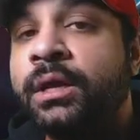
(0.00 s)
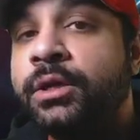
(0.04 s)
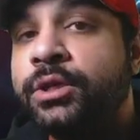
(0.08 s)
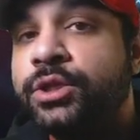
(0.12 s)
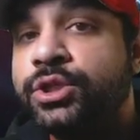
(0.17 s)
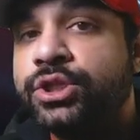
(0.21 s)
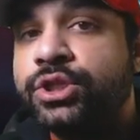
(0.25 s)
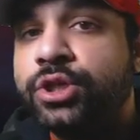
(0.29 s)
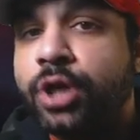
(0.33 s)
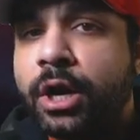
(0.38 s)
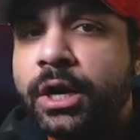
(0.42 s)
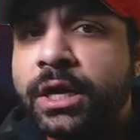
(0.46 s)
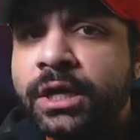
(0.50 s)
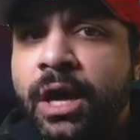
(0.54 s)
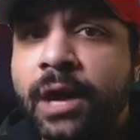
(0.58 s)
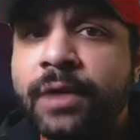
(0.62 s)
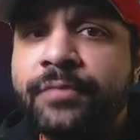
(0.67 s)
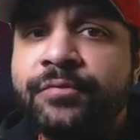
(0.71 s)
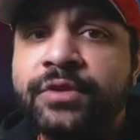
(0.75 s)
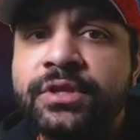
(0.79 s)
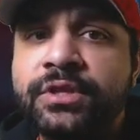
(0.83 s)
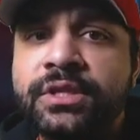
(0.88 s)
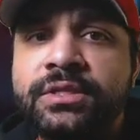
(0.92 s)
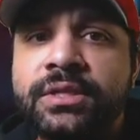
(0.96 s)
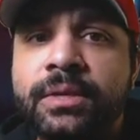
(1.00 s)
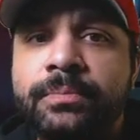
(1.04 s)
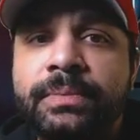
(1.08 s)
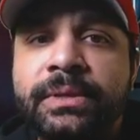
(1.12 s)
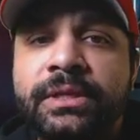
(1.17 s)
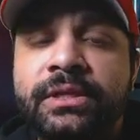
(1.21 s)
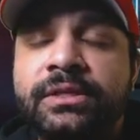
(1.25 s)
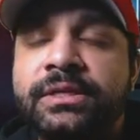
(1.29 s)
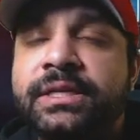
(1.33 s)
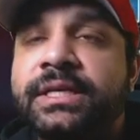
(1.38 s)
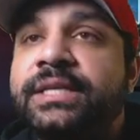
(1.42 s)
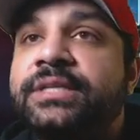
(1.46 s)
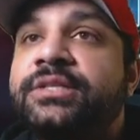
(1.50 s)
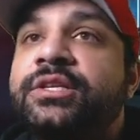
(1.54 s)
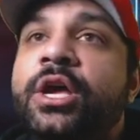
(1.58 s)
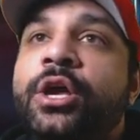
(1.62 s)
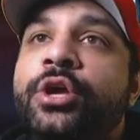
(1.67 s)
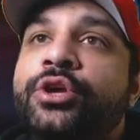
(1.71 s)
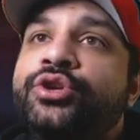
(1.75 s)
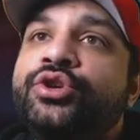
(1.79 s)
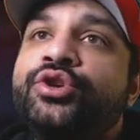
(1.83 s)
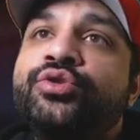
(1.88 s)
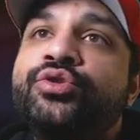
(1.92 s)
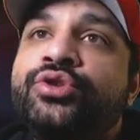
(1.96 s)
Starting off with his abilities,
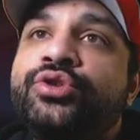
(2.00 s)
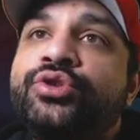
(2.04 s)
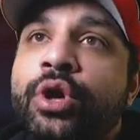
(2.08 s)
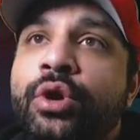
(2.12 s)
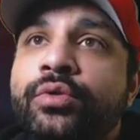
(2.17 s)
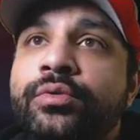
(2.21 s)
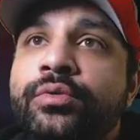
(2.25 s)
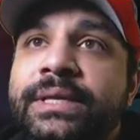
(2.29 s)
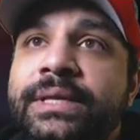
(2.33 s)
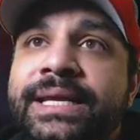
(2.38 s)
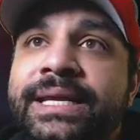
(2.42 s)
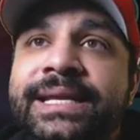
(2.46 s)
you don't